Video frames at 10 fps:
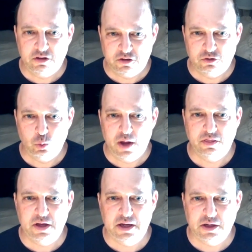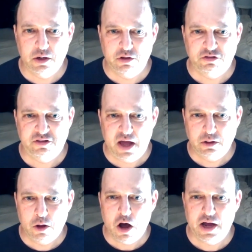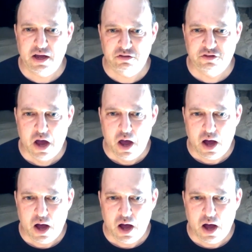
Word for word: This is what the, you know, the set law is.